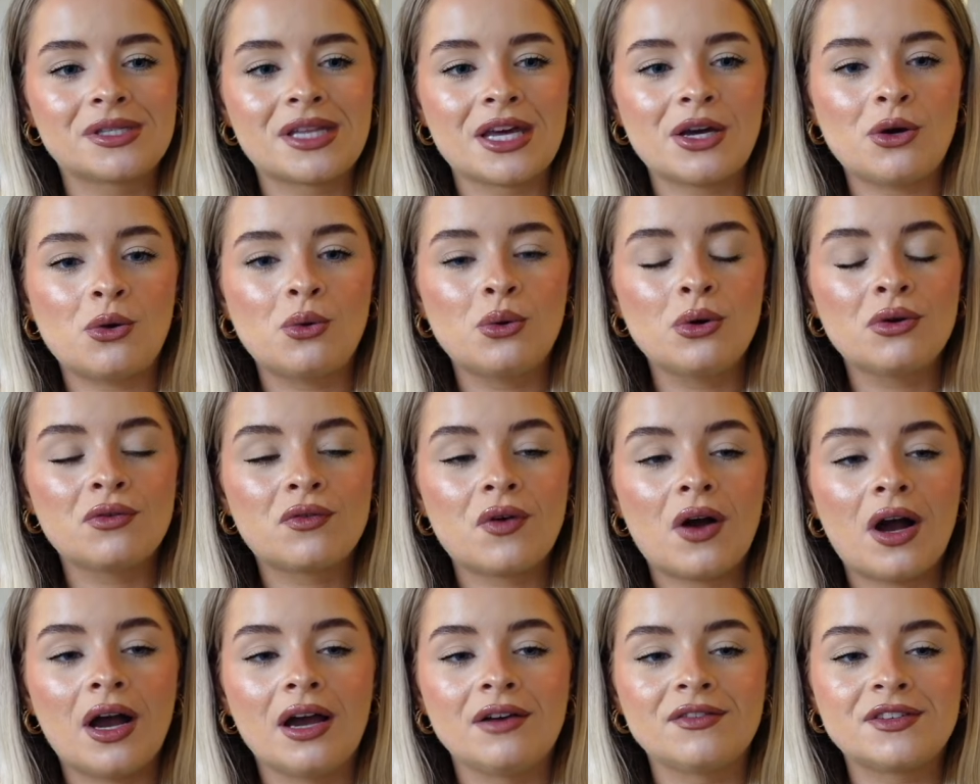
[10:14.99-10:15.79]
They all
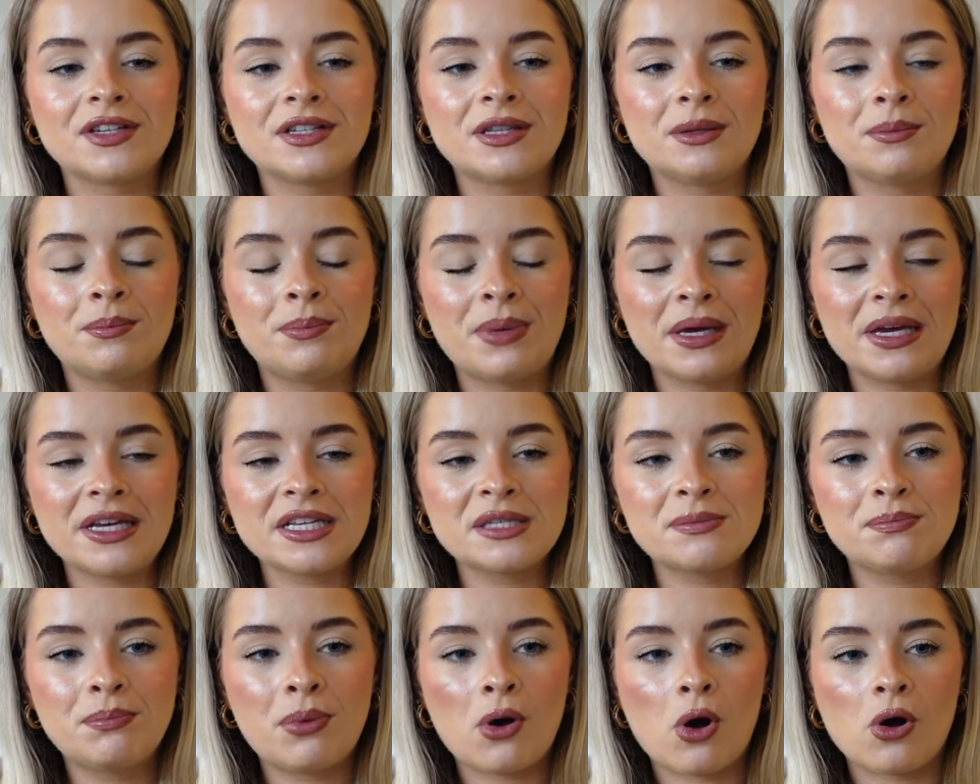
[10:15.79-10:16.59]
arrived in the
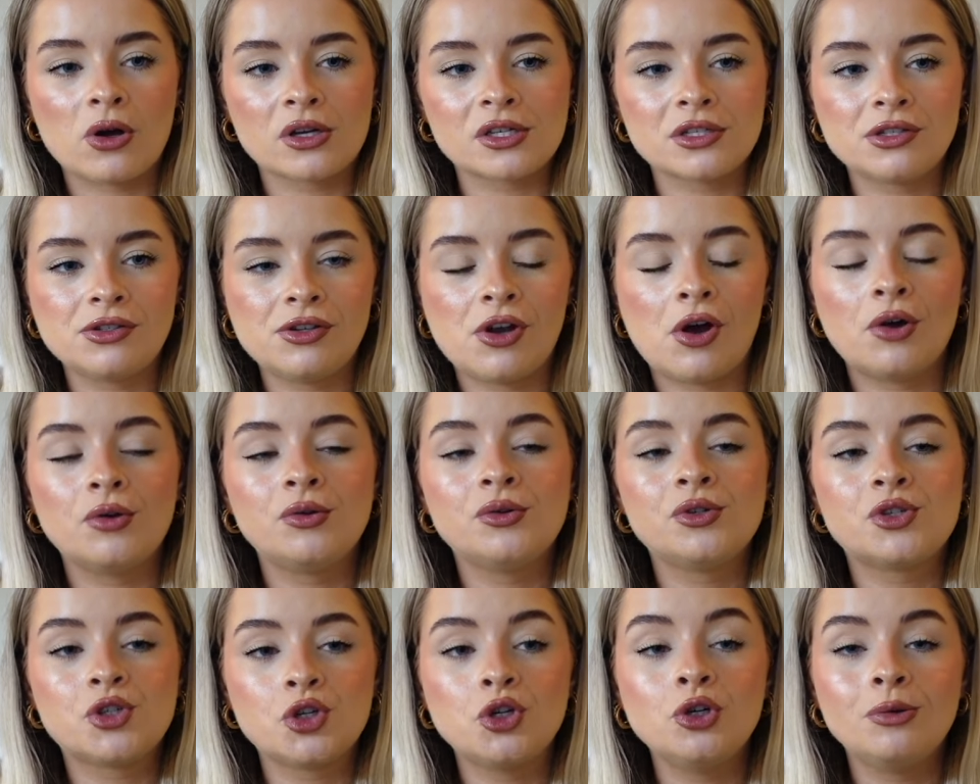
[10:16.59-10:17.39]
biggest box
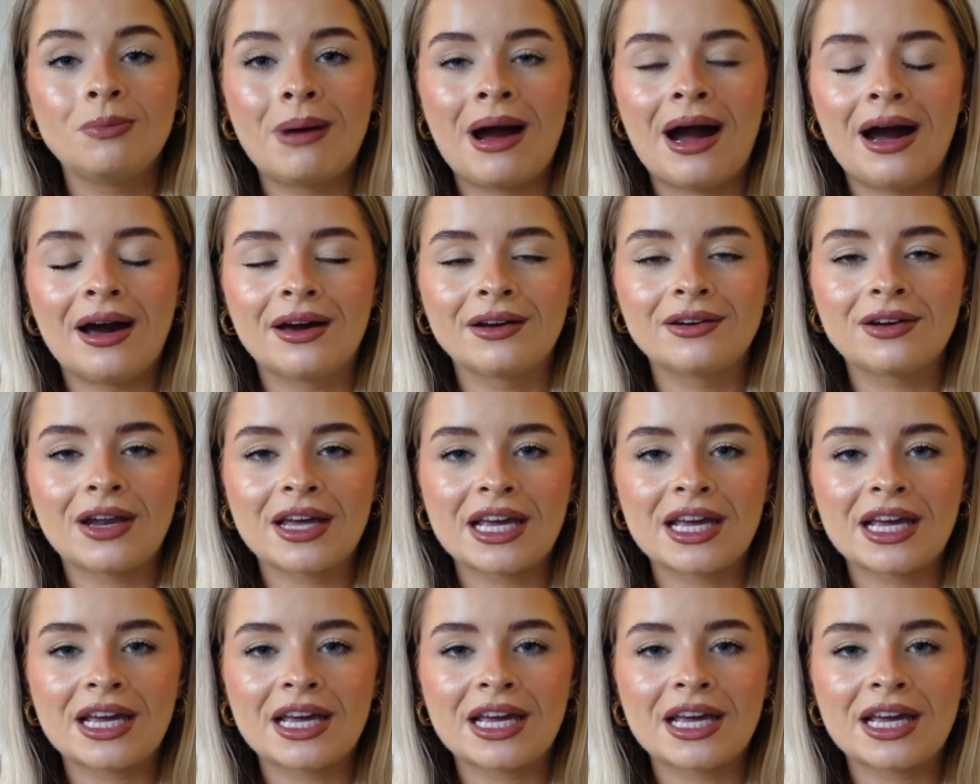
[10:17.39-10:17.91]
known to man.